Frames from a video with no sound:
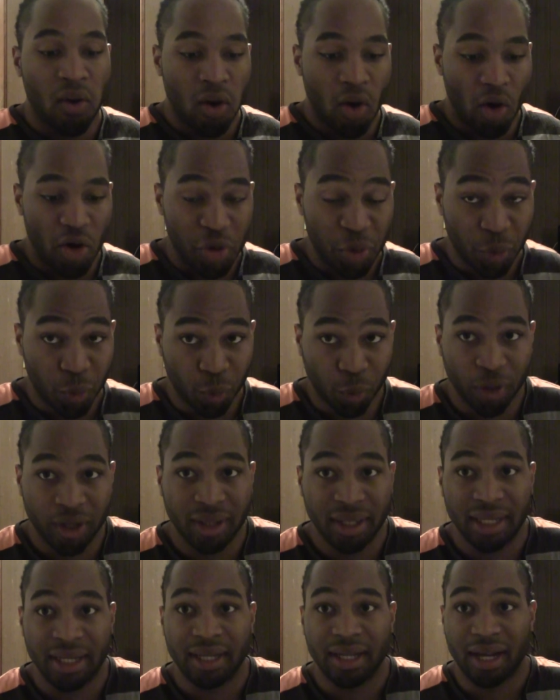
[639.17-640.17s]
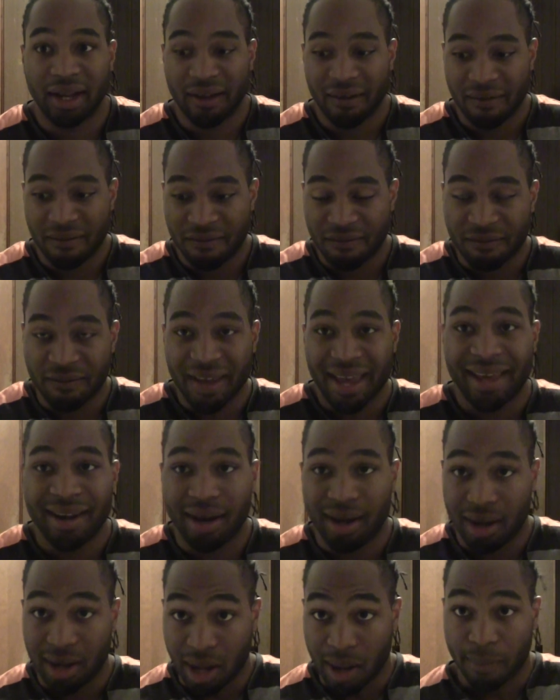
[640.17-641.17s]
Are you really fed
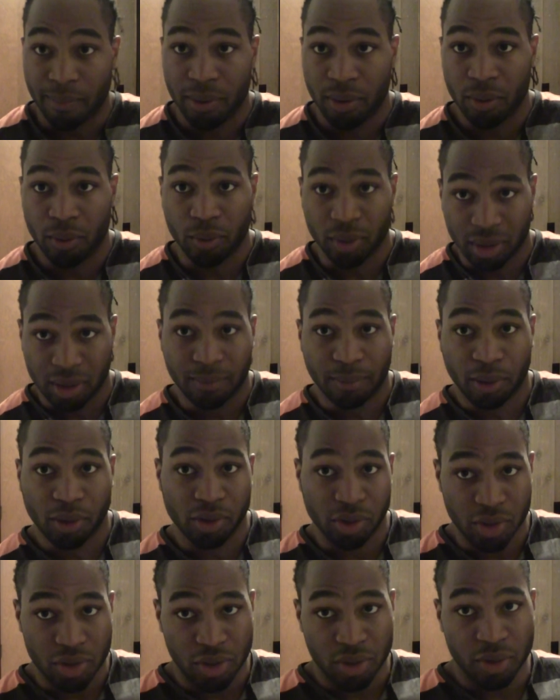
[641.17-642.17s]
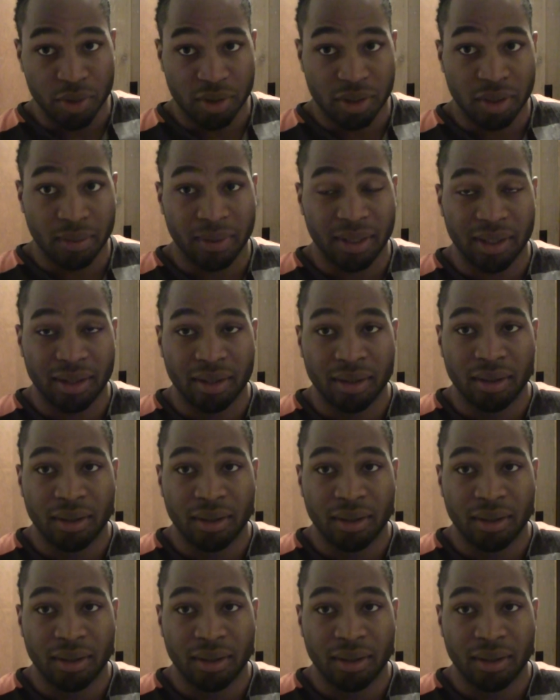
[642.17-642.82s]
up with the person you used to be?